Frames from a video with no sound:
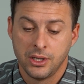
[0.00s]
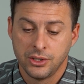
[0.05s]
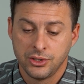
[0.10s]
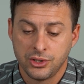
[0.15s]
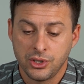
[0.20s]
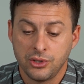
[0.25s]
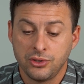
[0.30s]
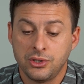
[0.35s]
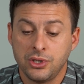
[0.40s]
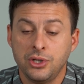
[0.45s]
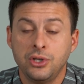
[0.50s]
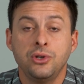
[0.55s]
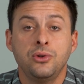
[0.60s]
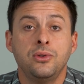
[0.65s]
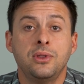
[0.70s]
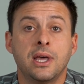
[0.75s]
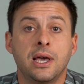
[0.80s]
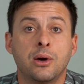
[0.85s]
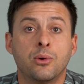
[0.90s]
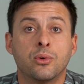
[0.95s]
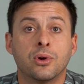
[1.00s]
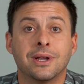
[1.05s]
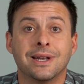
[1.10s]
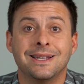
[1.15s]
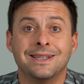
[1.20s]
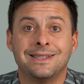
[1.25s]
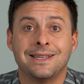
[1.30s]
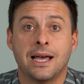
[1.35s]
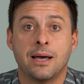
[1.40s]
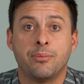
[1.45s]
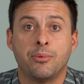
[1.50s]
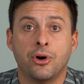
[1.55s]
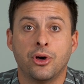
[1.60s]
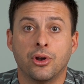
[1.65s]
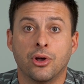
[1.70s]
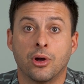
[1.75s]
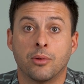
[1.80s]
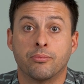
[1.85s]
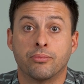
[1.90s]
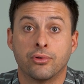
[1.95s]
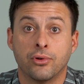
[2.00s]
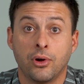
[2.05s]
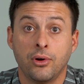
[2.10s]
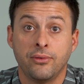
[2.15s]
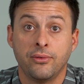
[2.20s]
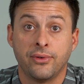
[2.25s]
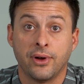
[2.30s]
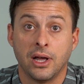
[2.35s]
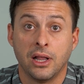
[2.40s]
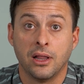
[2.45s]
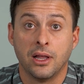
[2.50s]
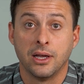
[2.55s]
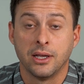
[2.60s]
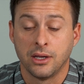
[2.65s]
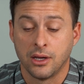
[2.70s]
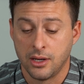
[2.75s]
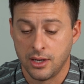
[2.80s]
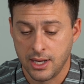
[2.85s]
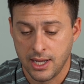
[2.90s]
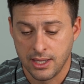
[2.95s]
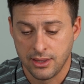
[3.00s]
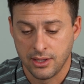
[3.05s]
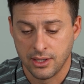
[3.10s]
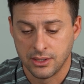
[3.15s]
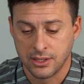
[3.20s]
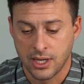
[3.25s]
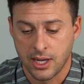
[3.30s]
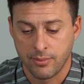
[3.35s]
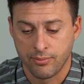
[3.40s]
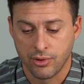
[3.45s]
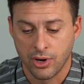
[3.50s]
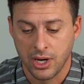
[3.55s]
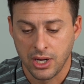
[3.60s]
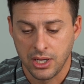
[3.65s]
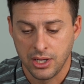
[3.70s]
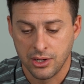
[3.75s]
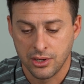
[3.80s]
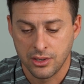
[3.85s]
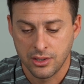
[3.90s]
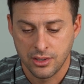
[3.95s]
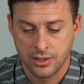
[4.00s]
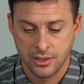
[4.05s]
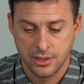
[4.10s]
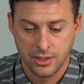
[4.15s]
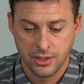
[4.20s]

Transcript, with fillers: So to do that, we're going to tap on our profile icon at the top right here.